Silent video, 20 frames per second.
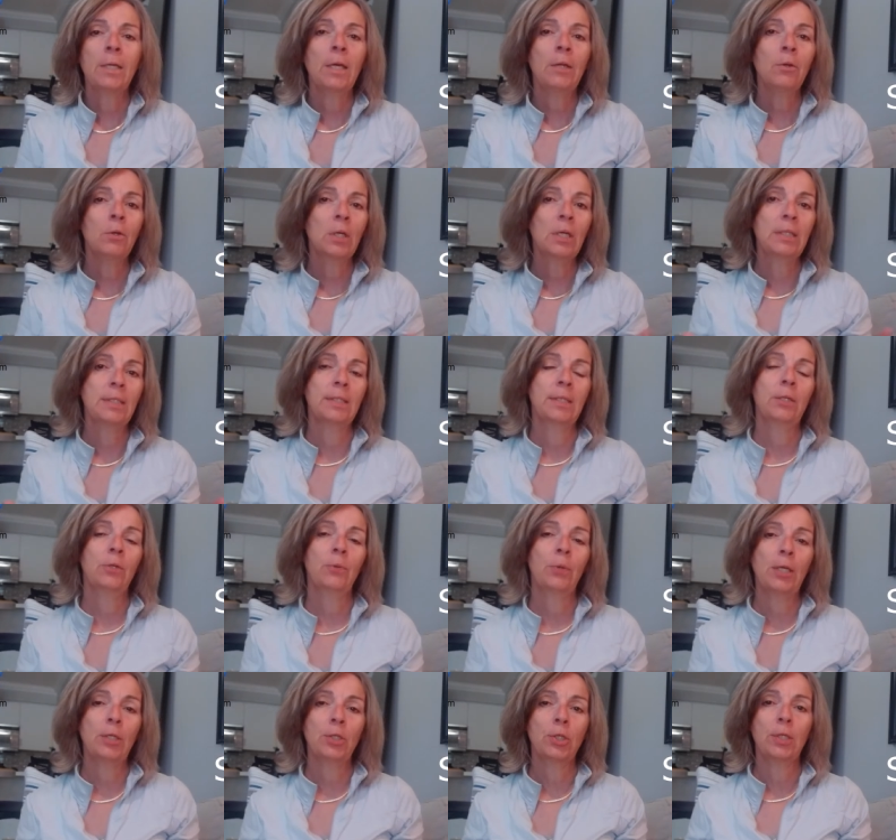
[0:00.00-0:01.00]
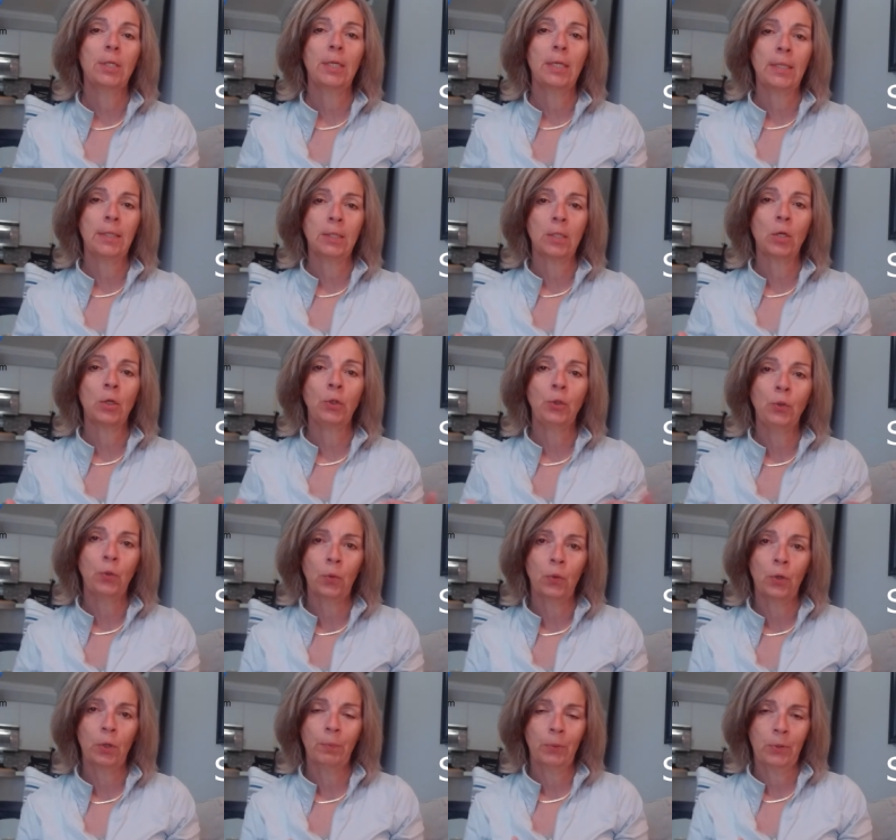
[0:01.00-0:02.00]
Another consideration is
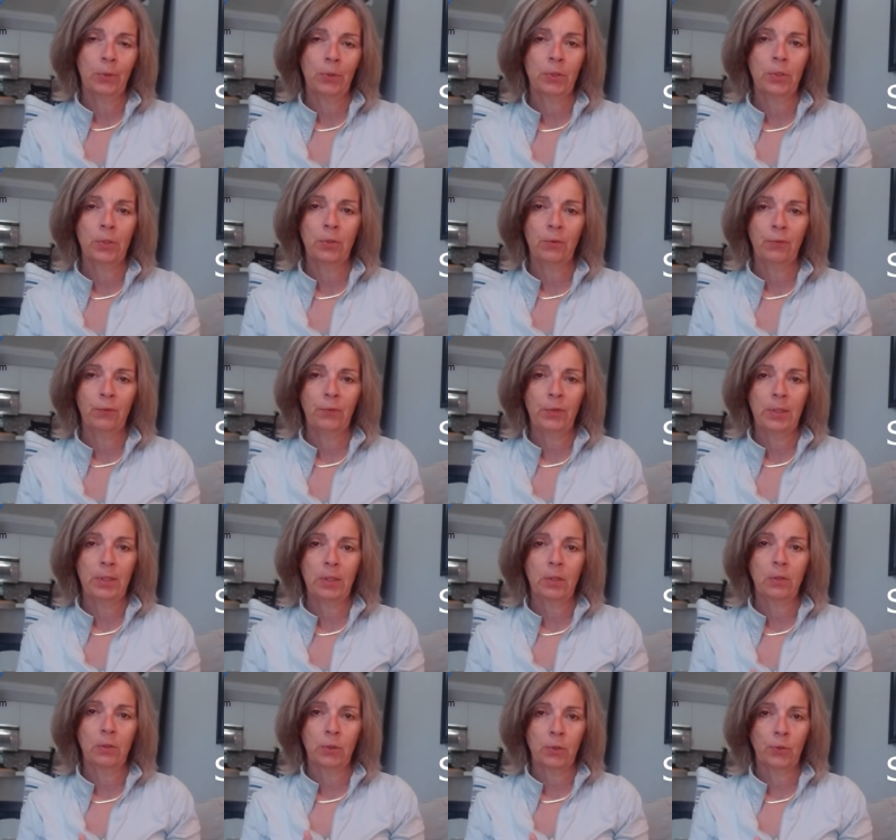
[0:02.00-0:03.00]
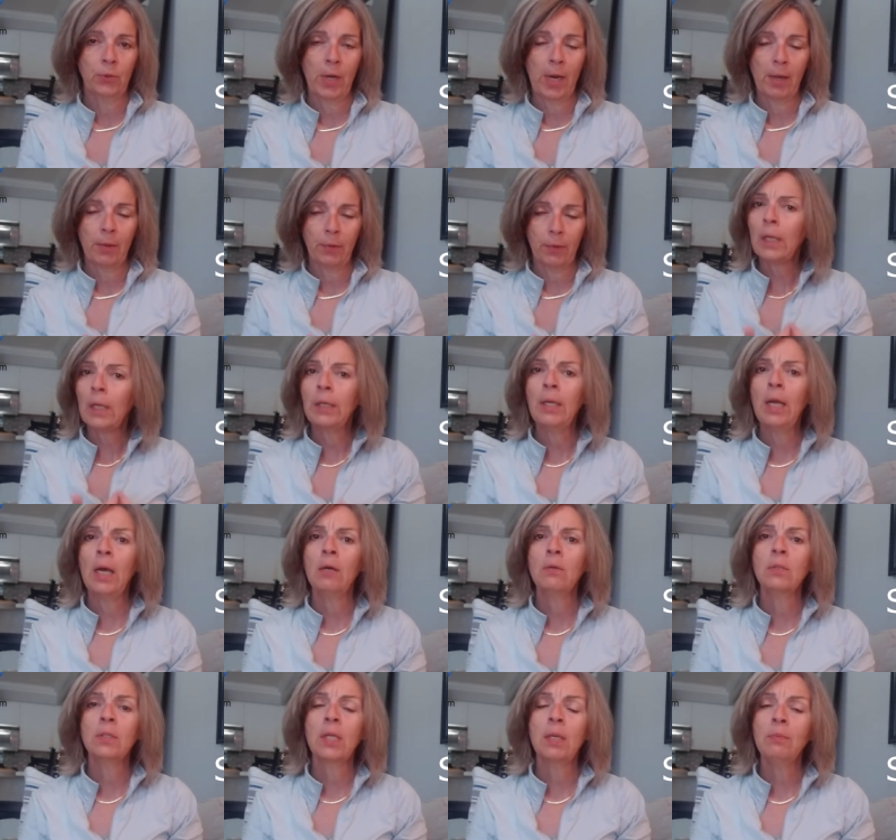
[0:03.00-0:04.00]
your personal physical strength.
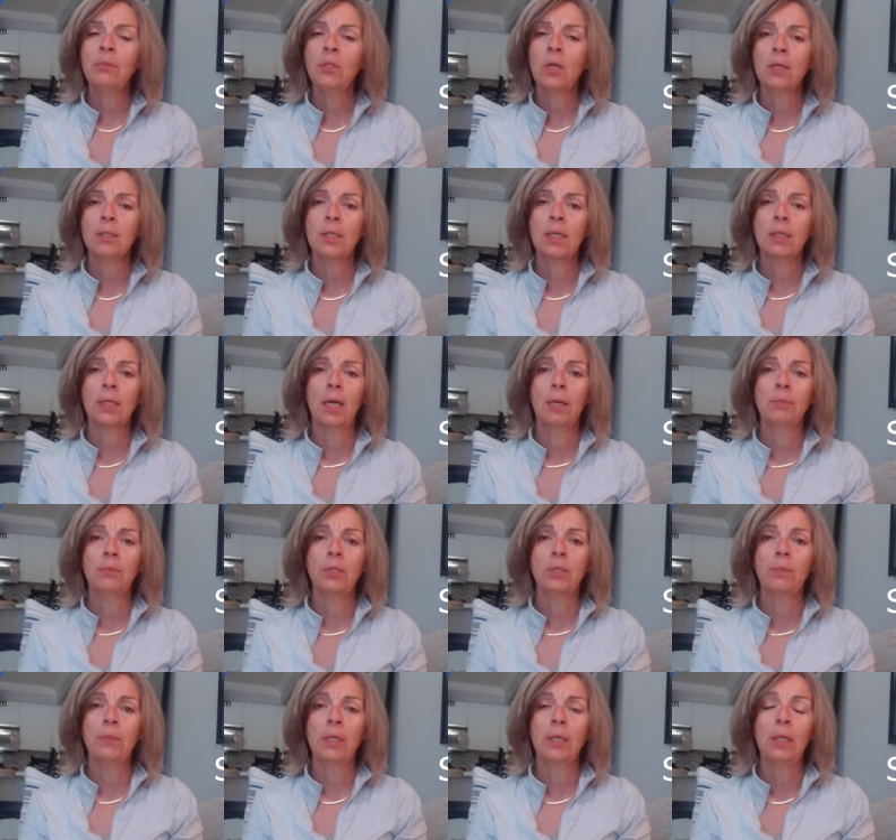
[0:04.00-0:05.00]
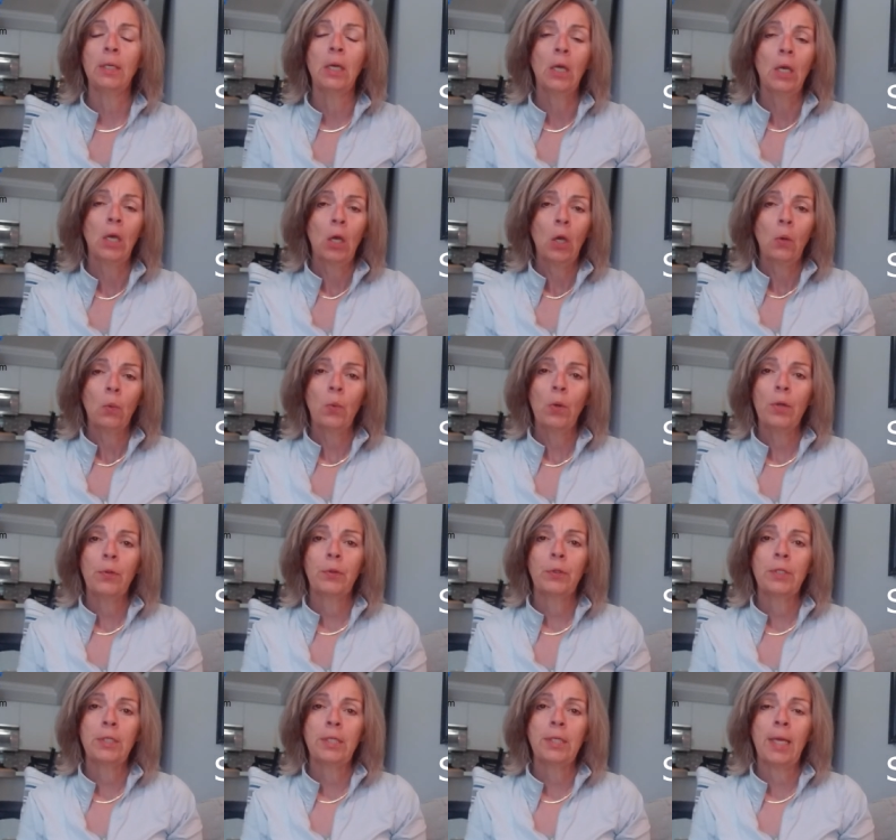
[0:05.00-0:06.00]
Now, some dogs that come to me
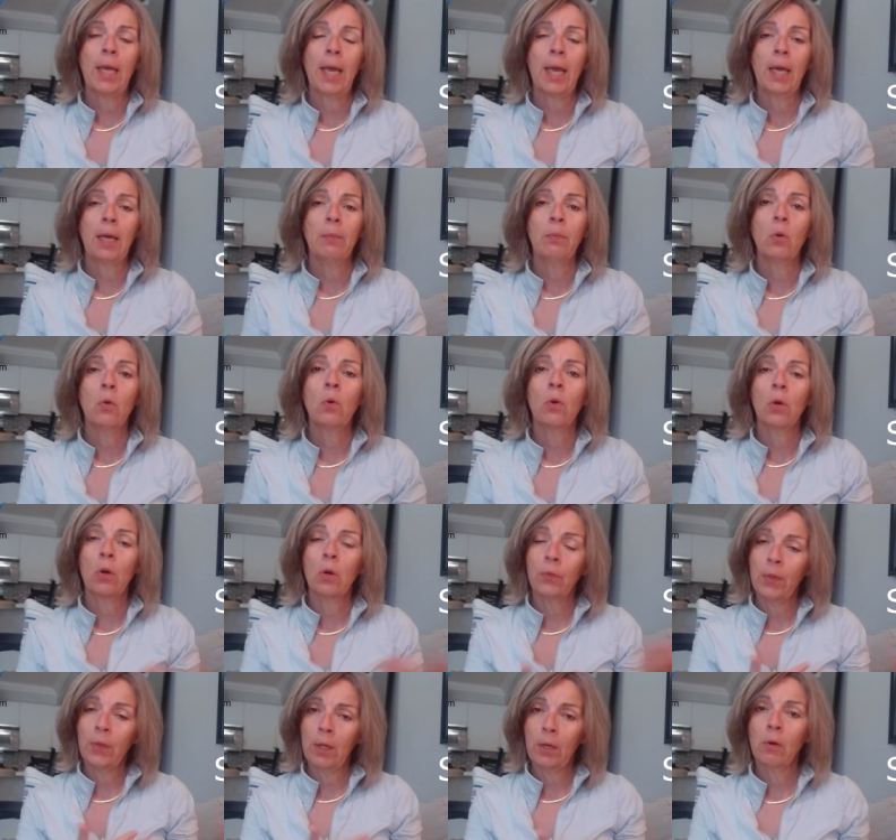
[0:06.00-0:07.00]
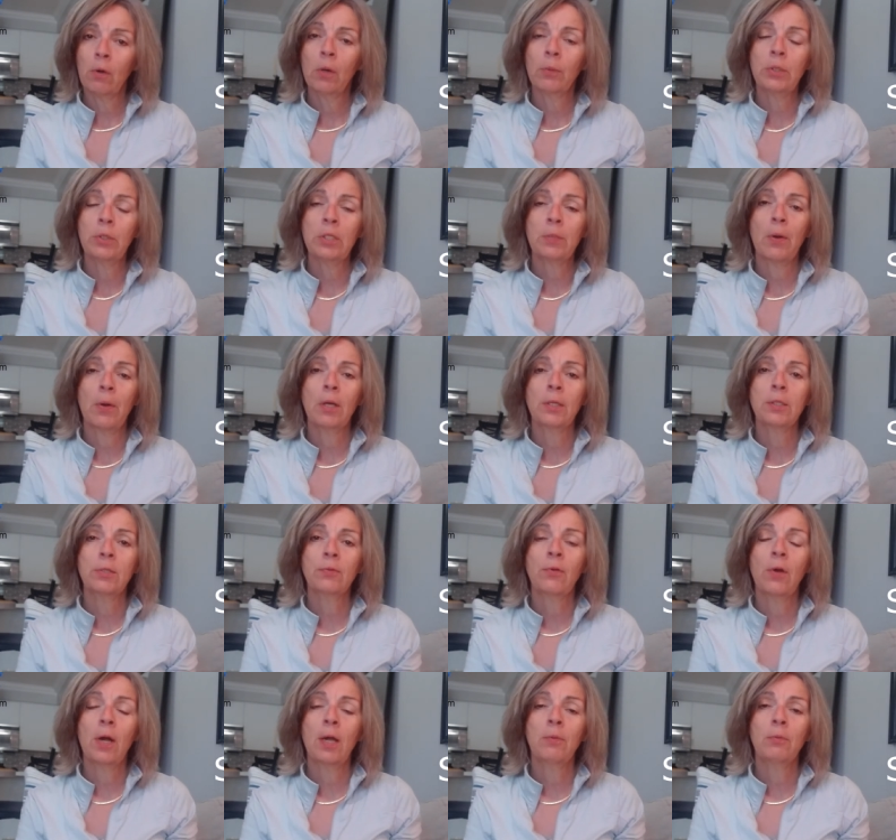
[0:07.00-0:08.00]
with D M or that are on Response
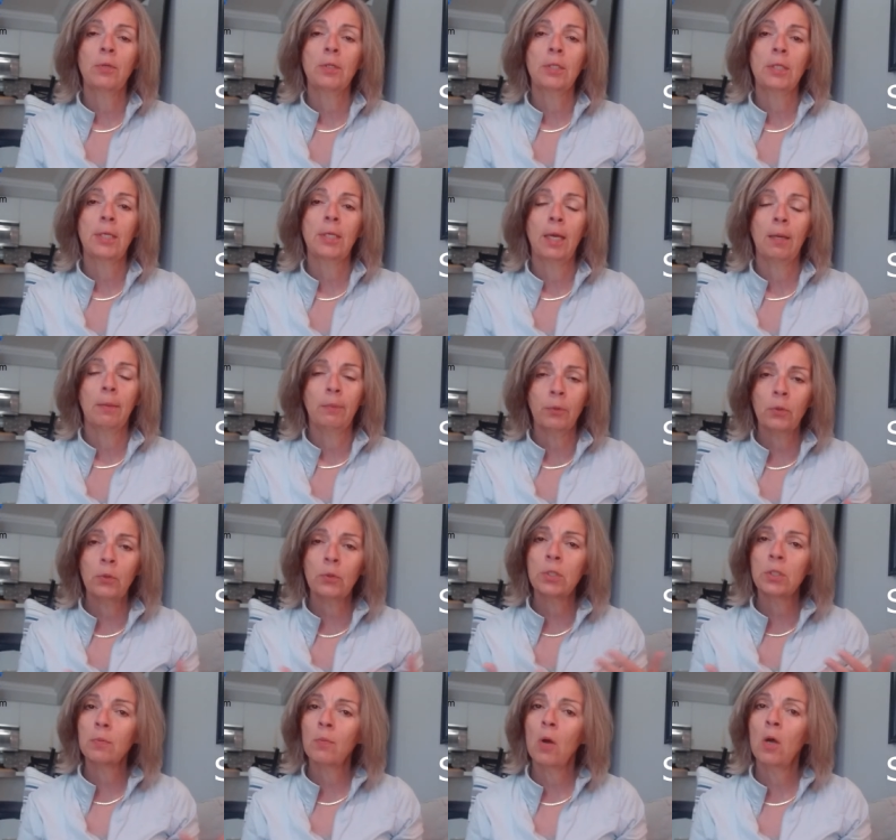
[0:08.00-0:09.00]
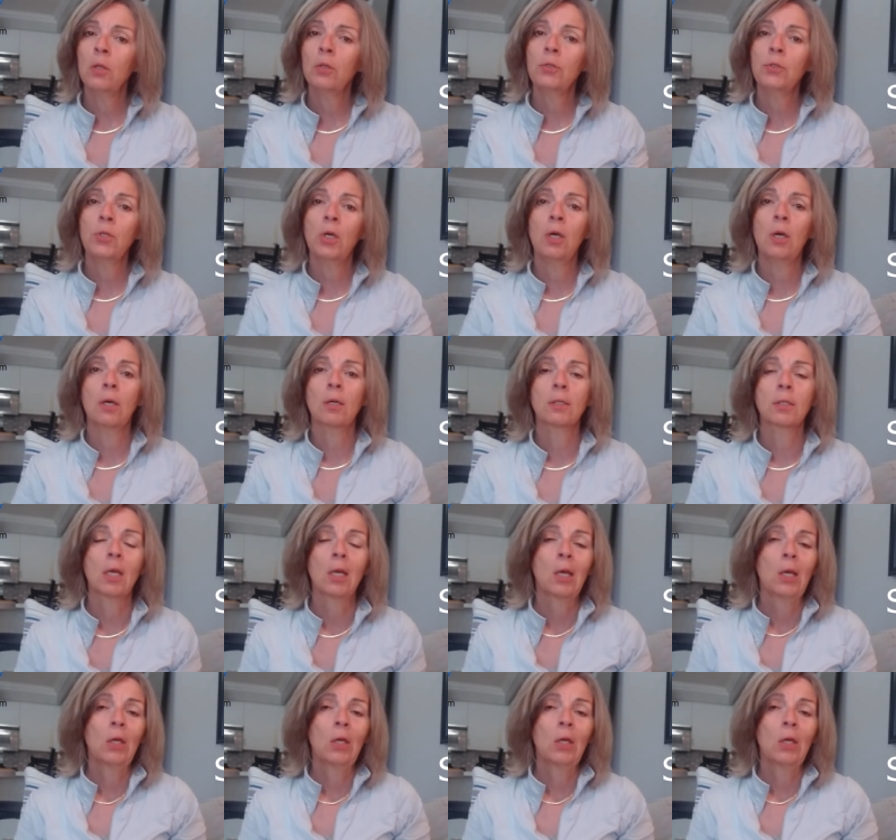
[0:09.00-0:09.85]
five with D M, they're smaller dogs.